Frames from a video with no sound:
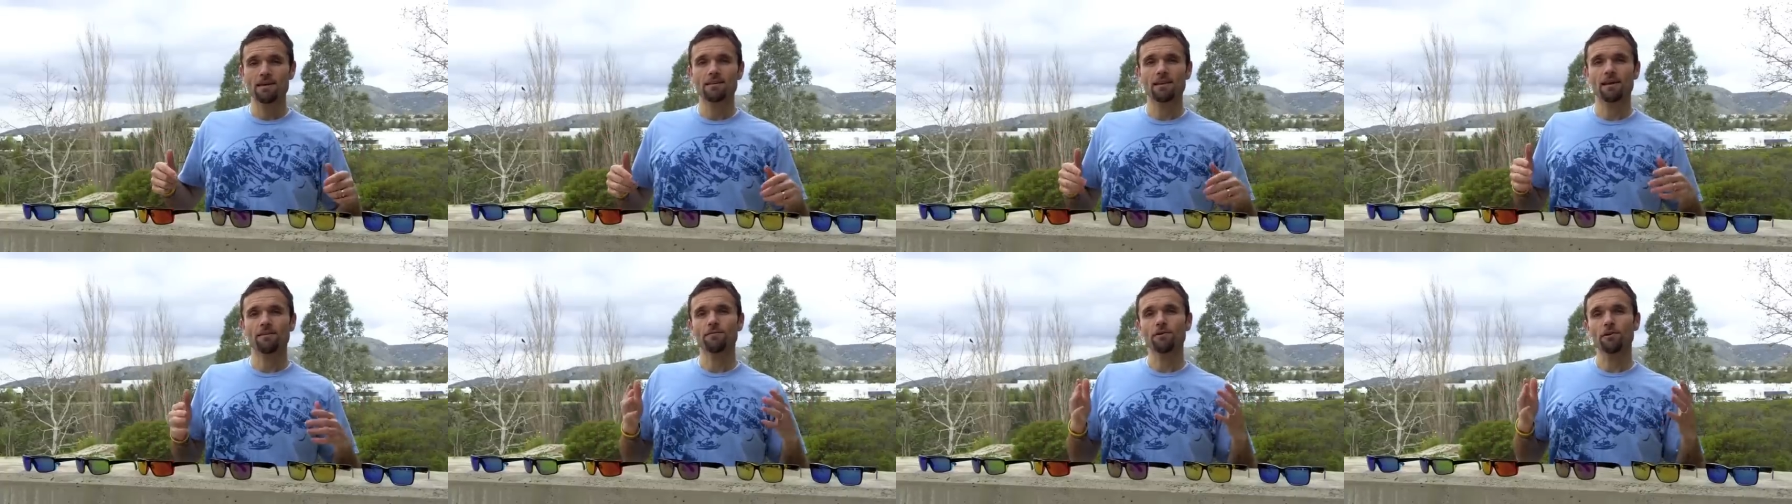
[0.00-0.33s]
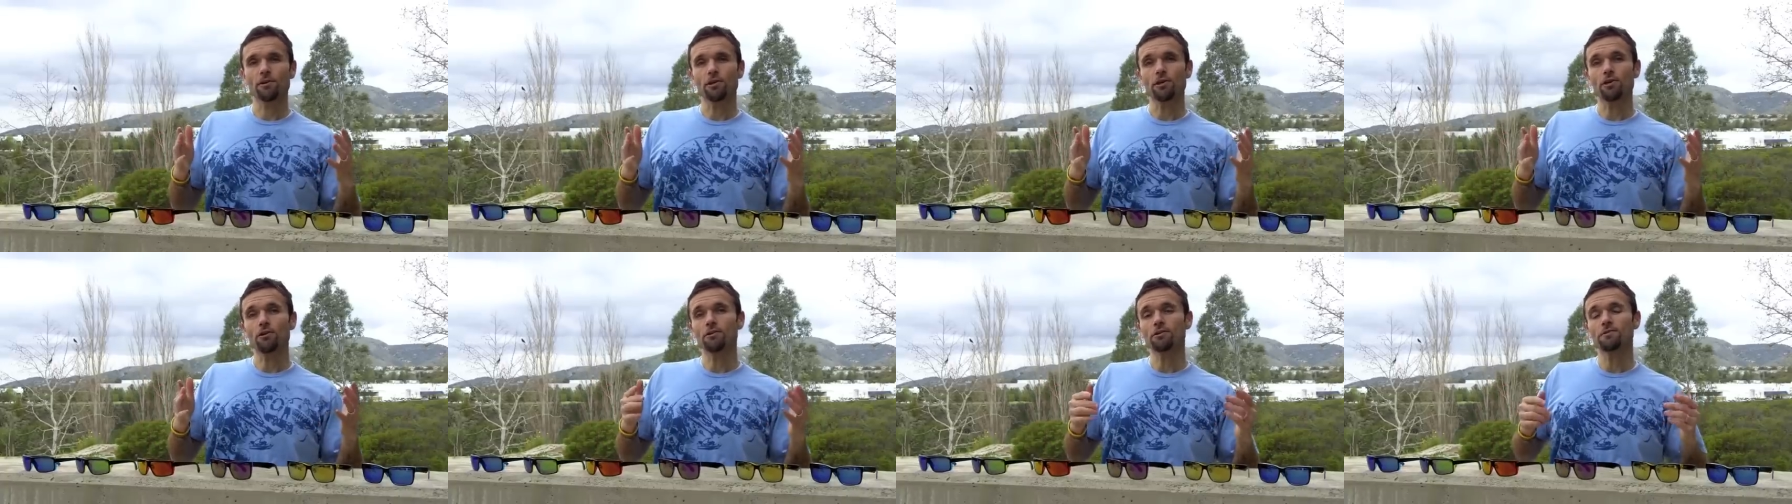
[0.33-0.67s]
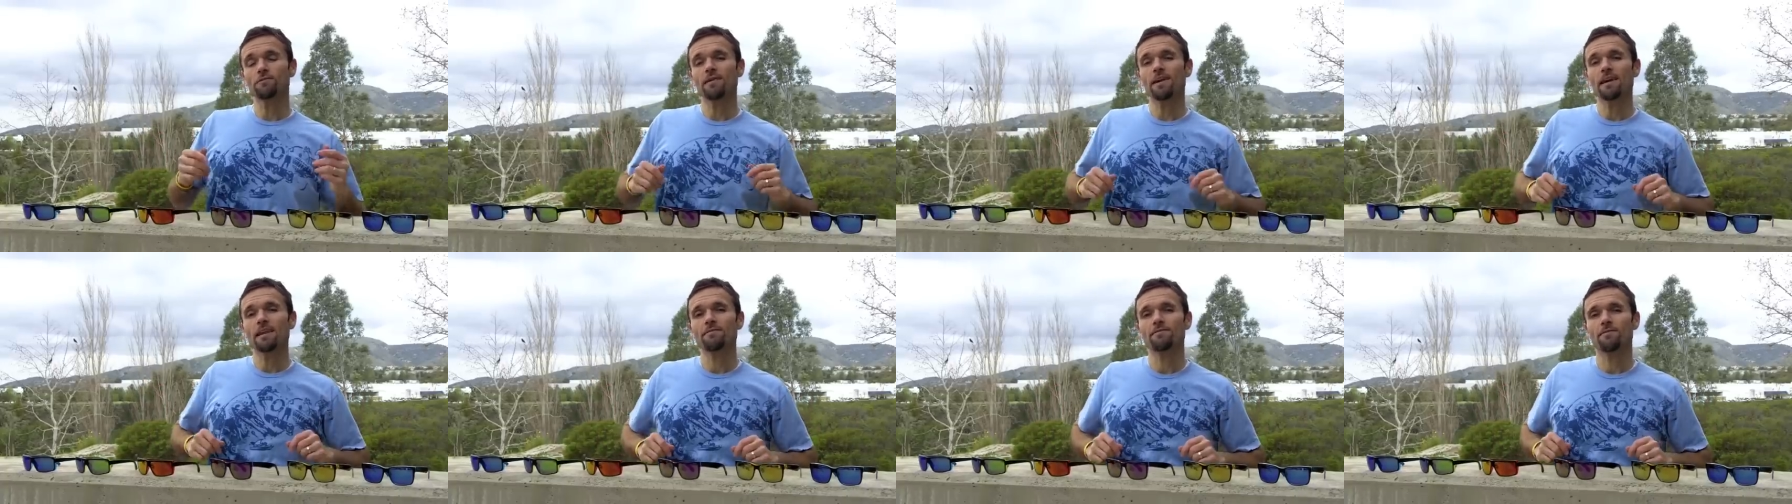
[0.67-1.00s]
Now, if you're a huge
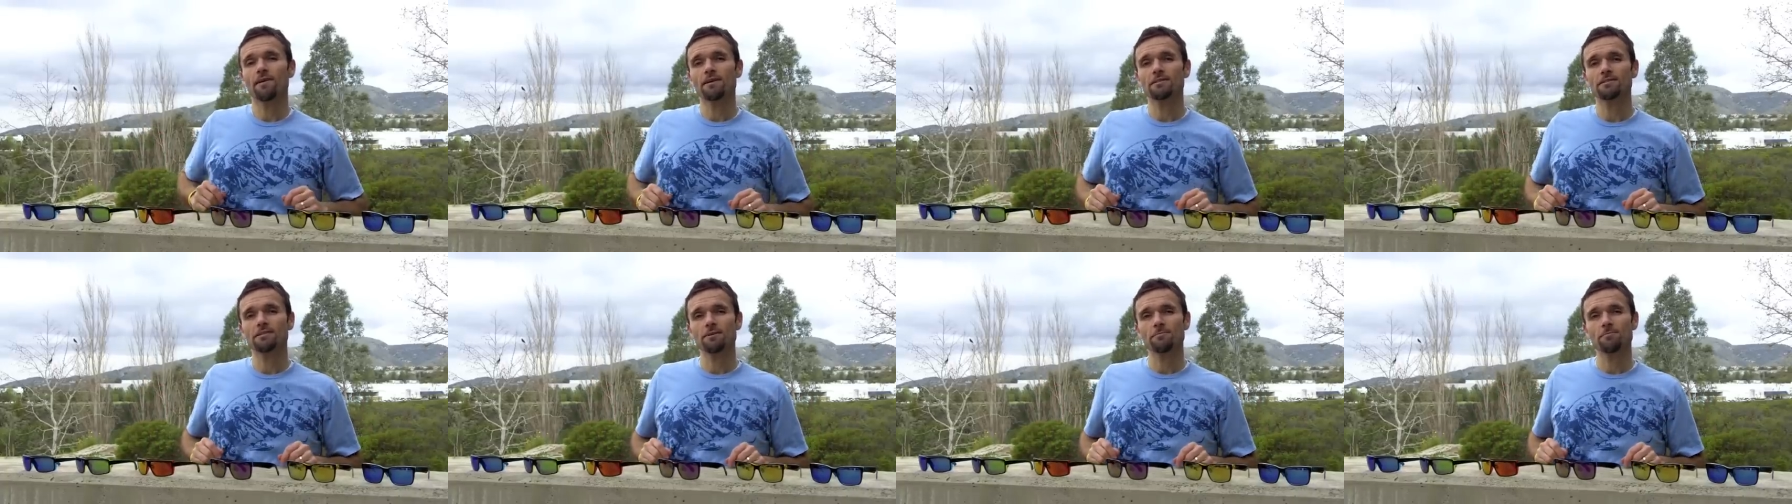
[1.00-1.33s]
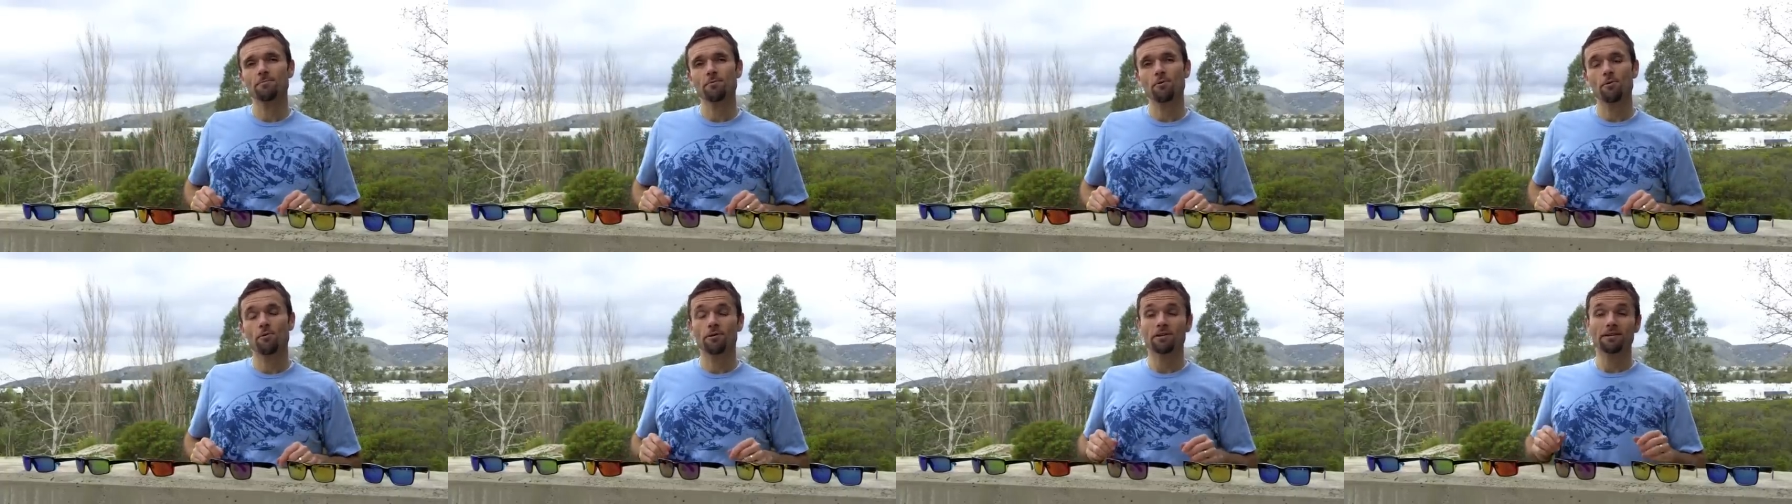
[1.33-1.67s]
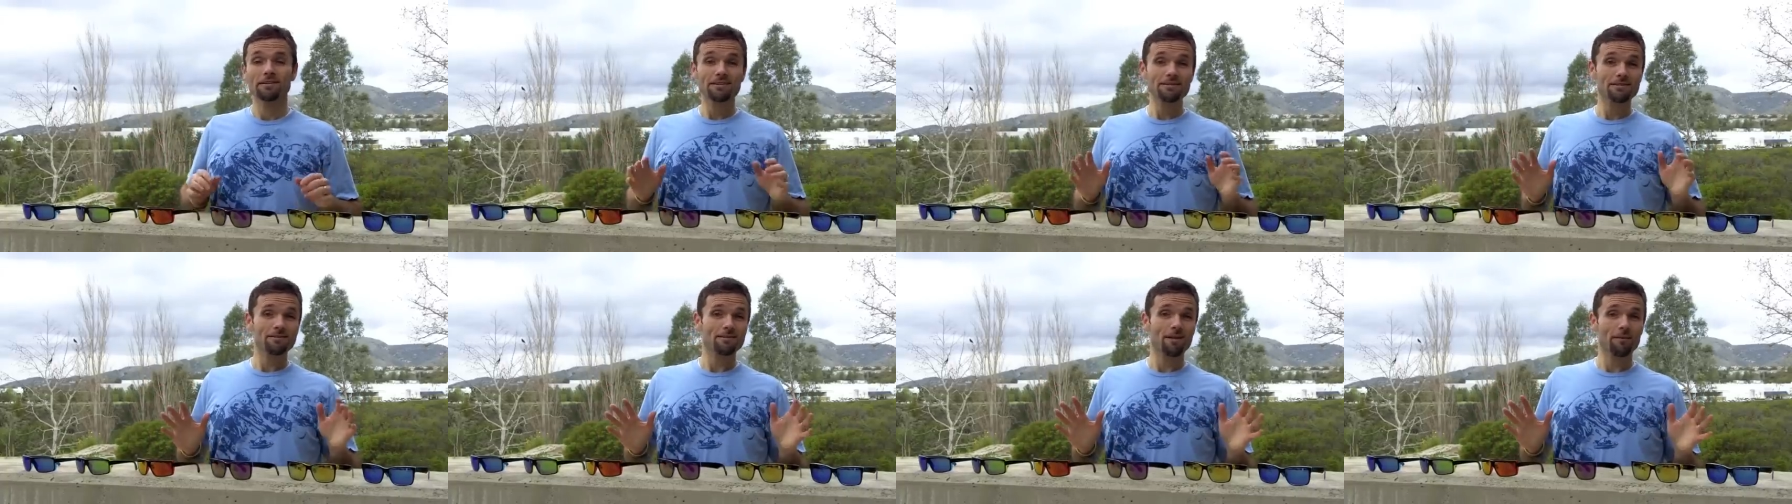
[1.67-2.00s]
fan of VonZipper or you
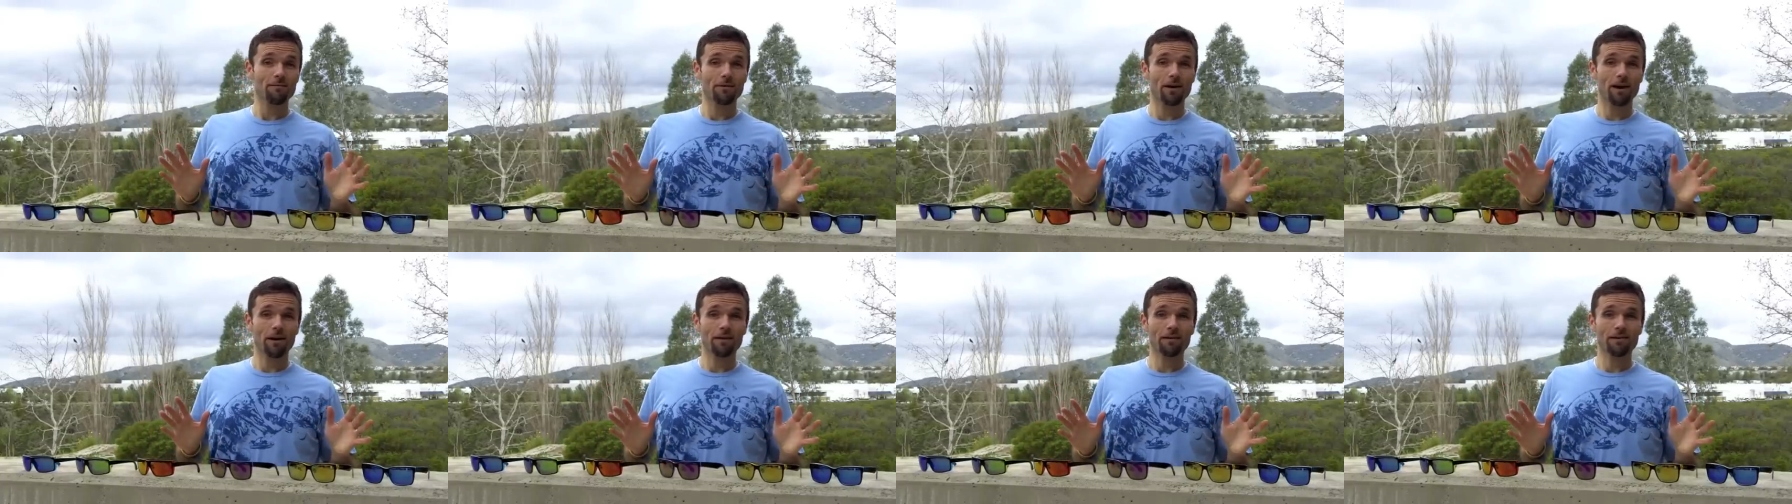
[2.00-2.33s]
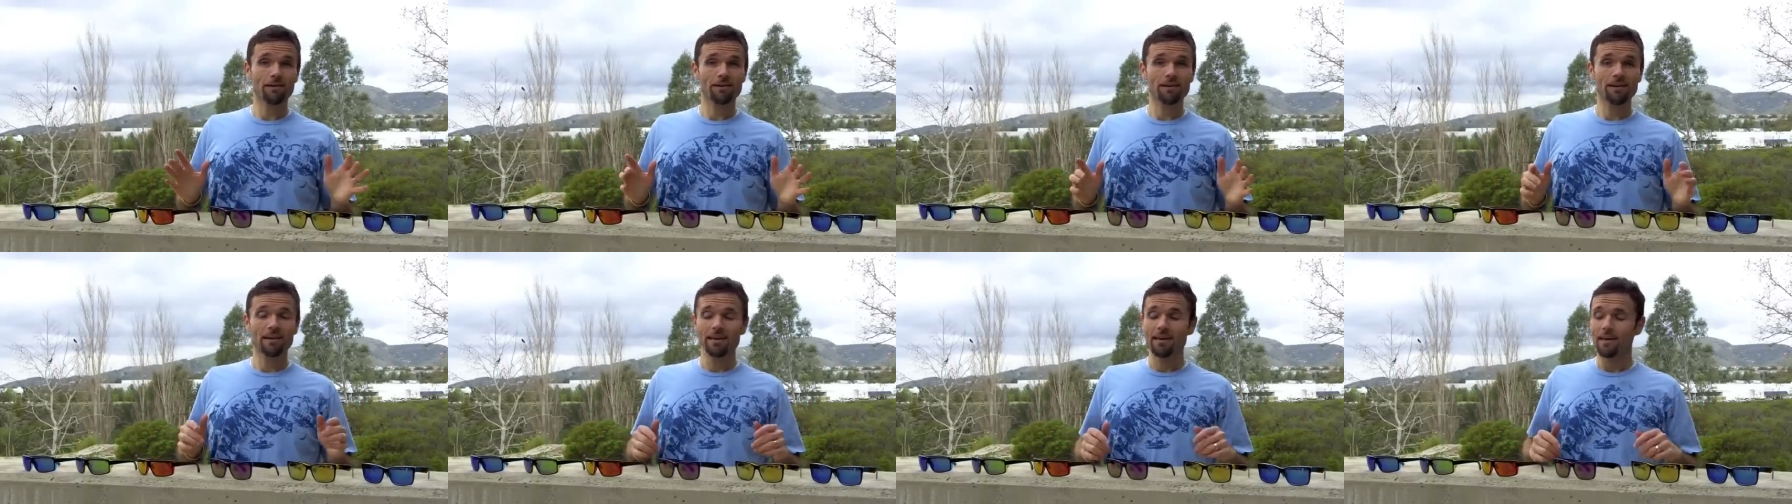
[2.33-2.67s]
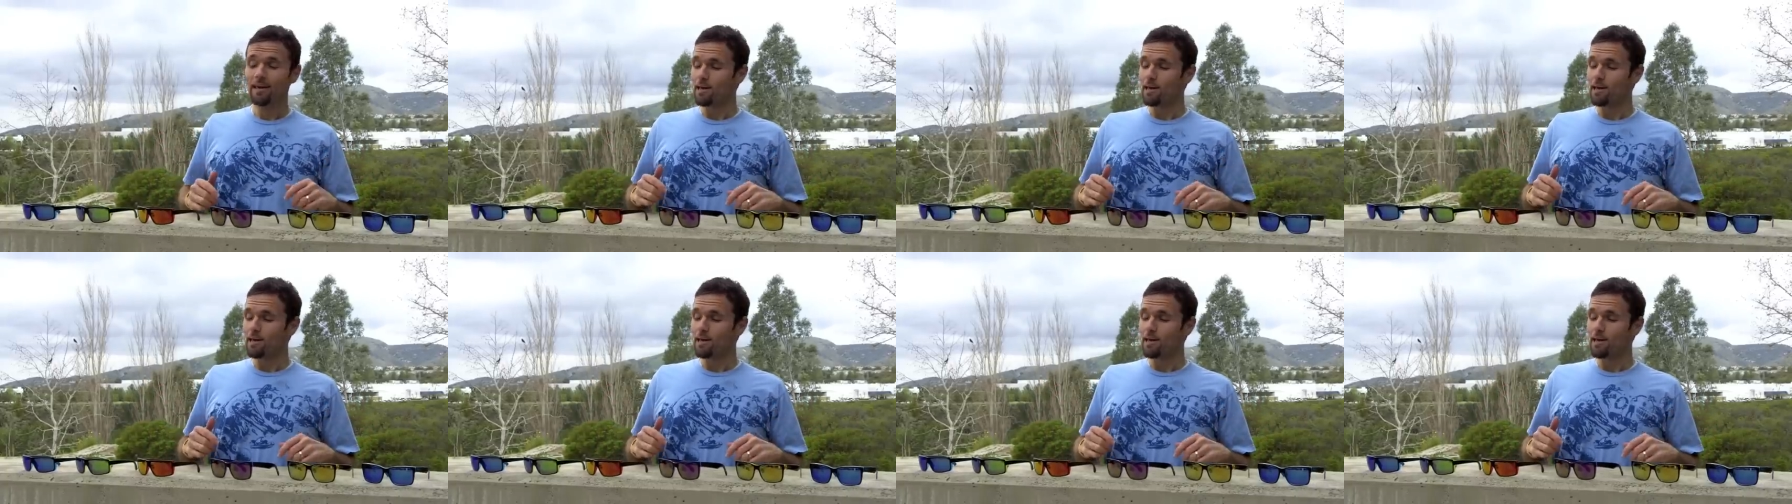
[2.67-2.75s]
just love color,